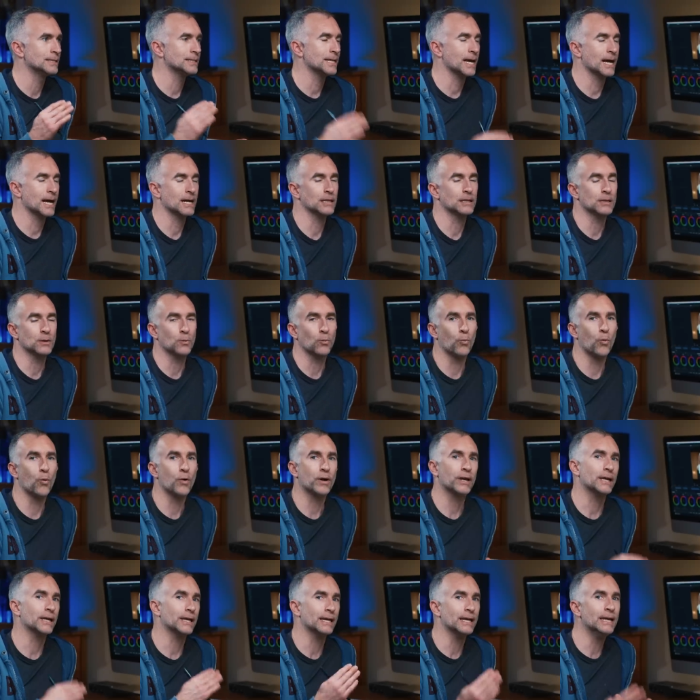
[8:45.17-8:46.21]
talent
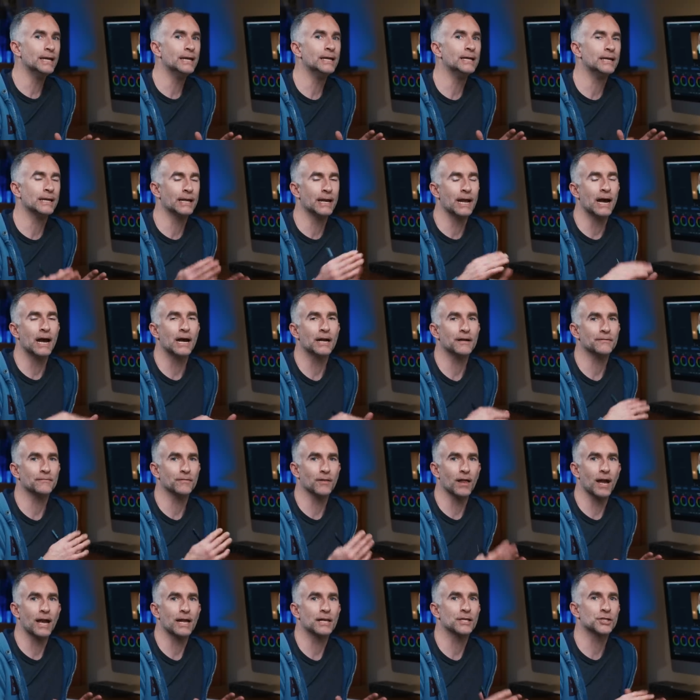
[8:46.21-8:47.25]
walking in and out of
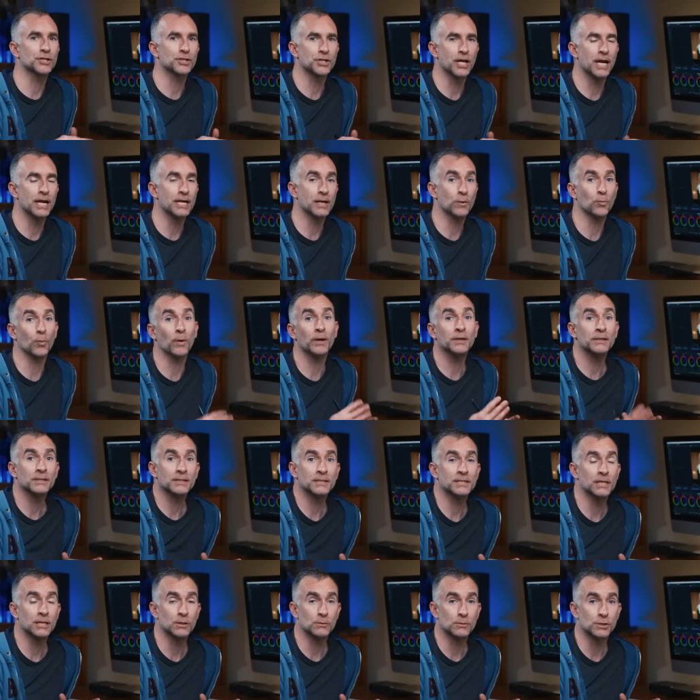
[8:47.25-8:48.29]
light and shade in one
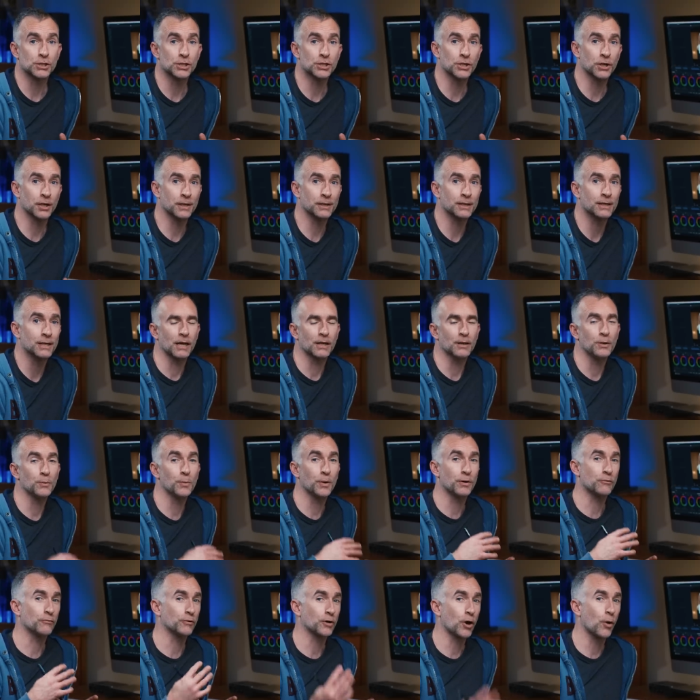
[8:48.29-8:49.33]
continuous shot. You
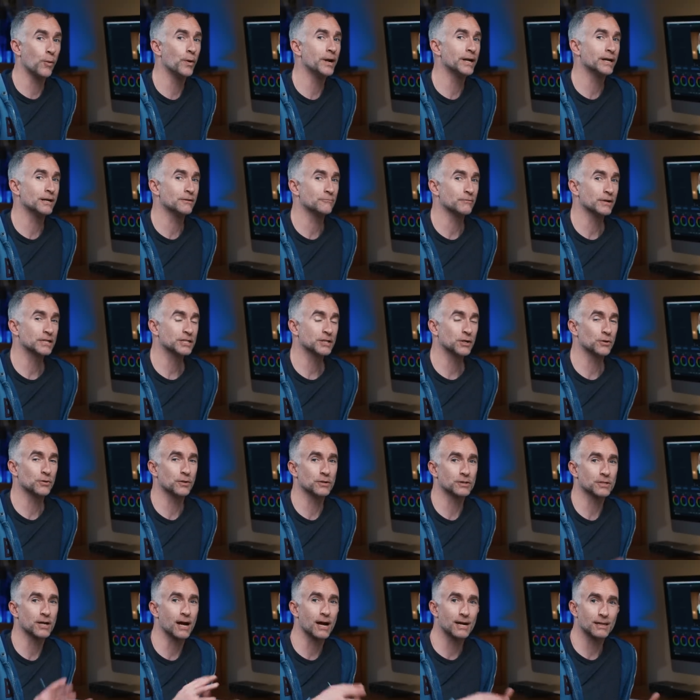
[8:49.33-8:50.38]
want to go in and rescue
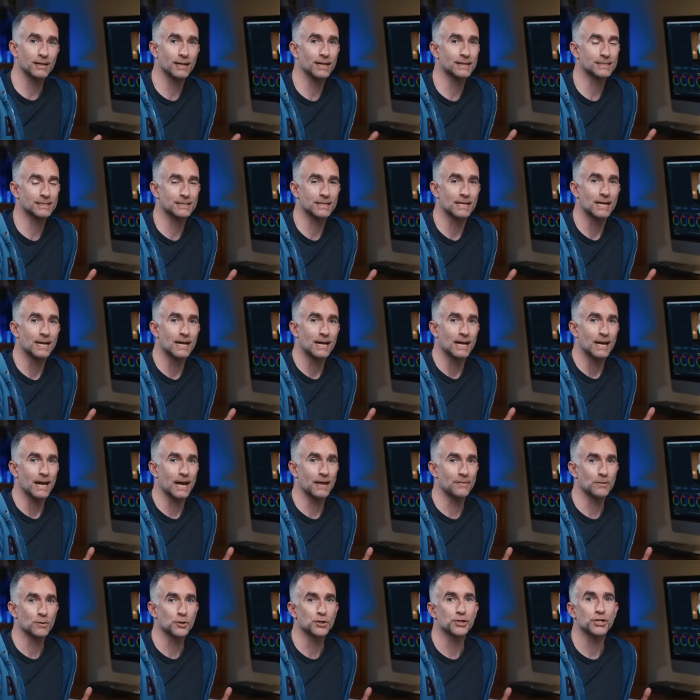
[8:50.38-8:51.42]
those highlights
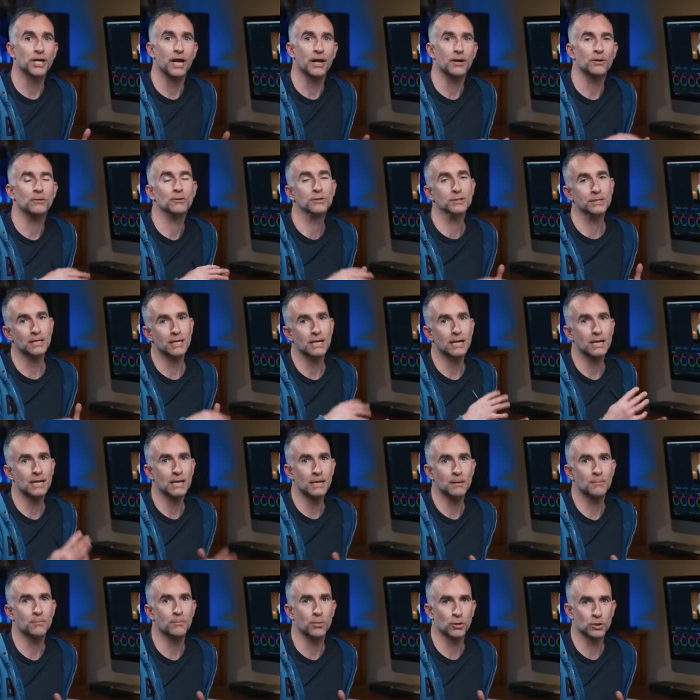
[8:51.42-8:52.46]
and those shadows
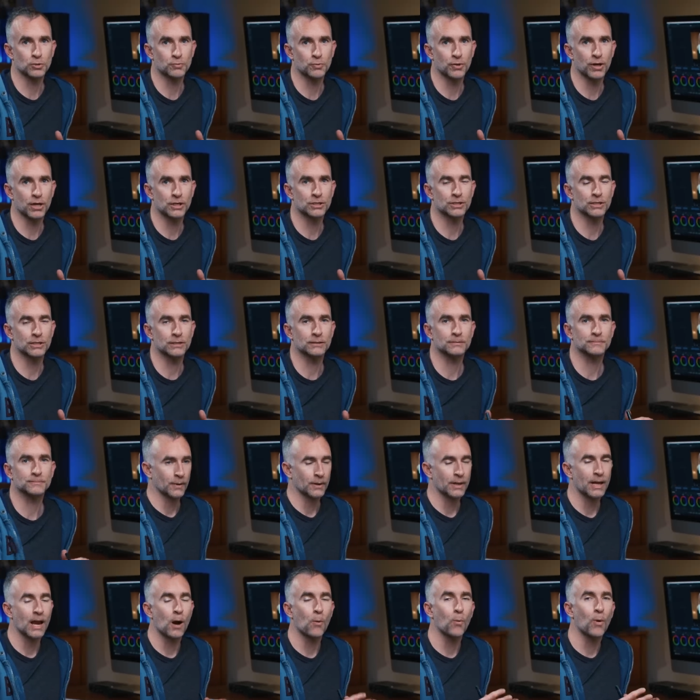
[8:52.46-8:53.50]
in post-production.
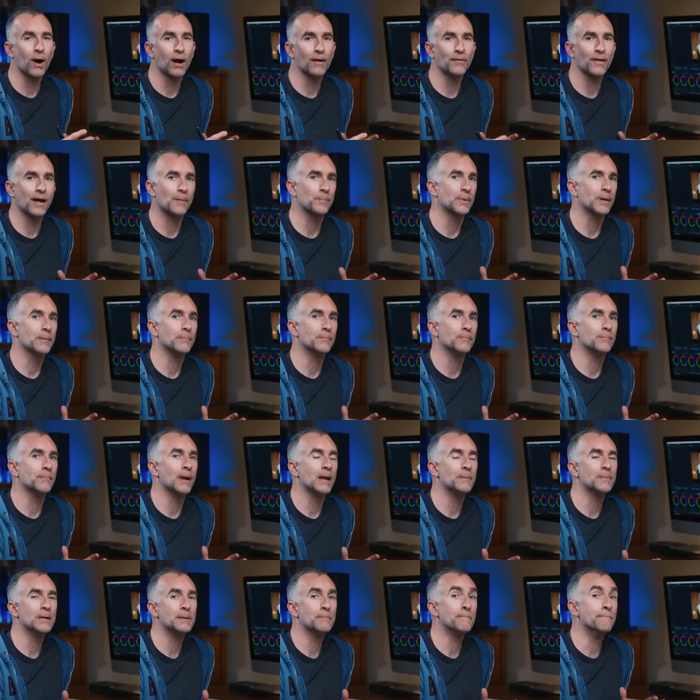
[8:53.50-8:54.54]
Now, while that be,
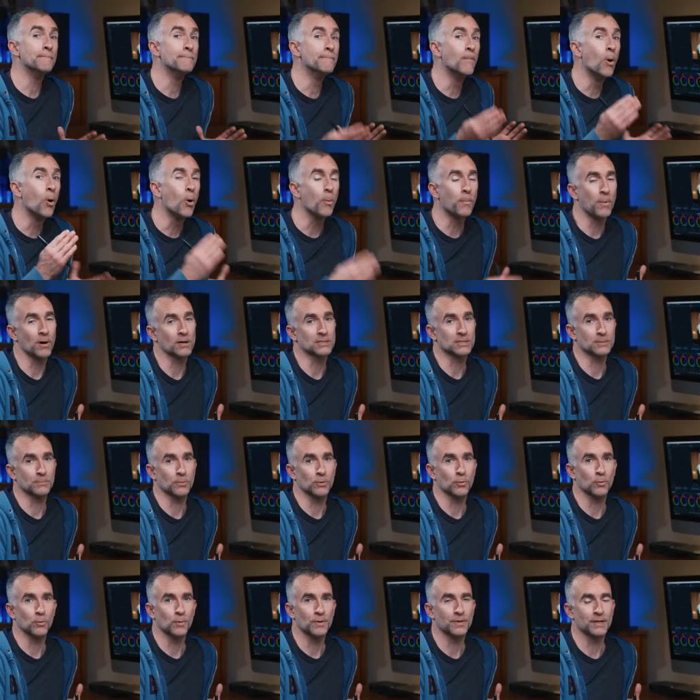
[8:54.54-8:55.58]
may be more
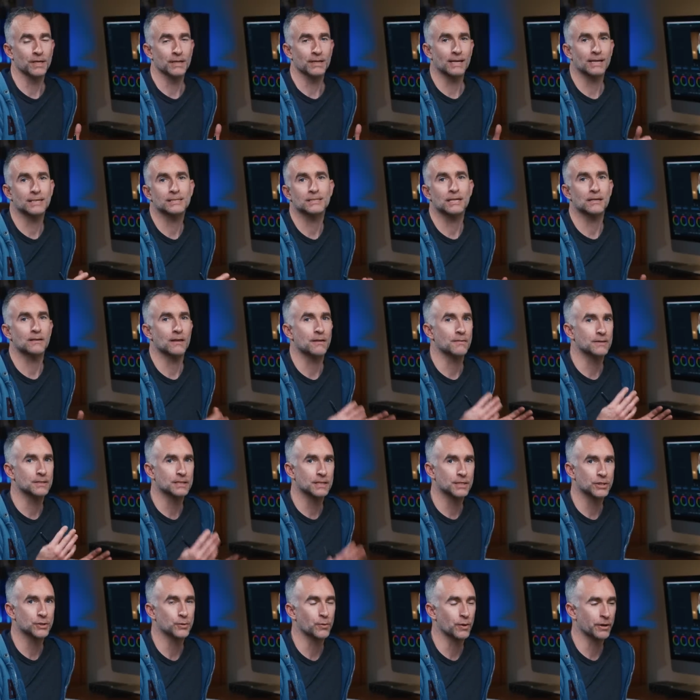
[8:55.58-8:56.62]
possible with the Alexa than the
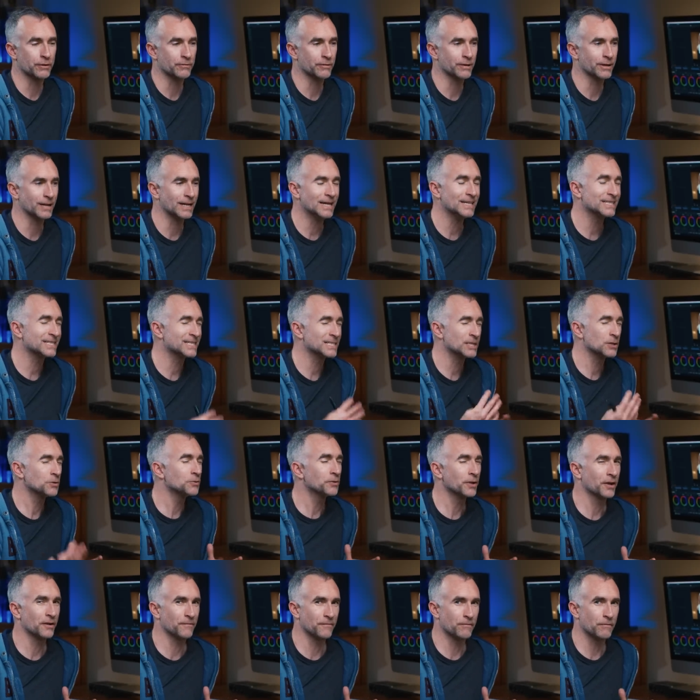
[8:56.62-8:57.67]
C200, it's still
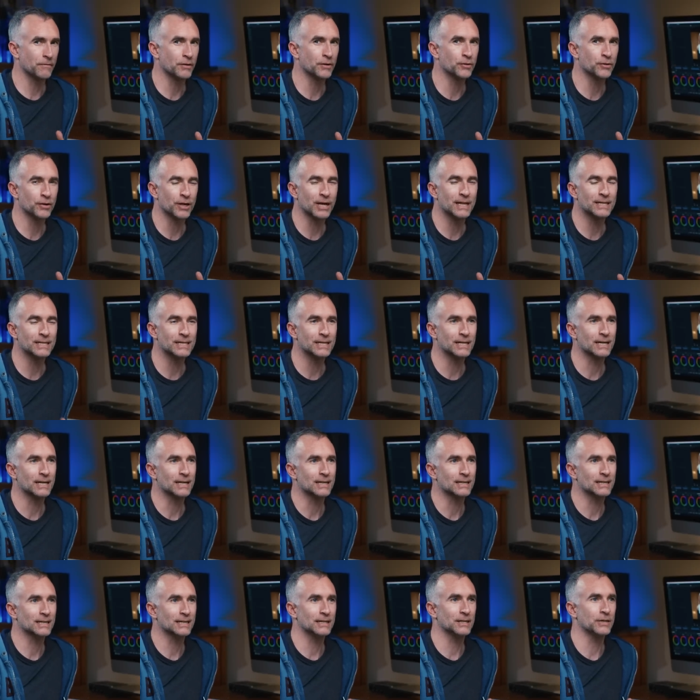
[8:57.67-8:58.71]
not a very good
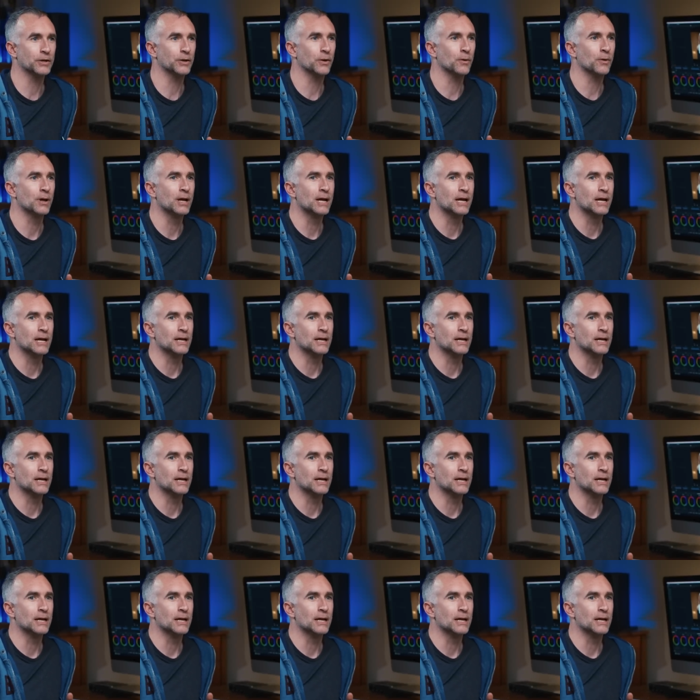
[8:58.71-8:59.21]
idea. You know,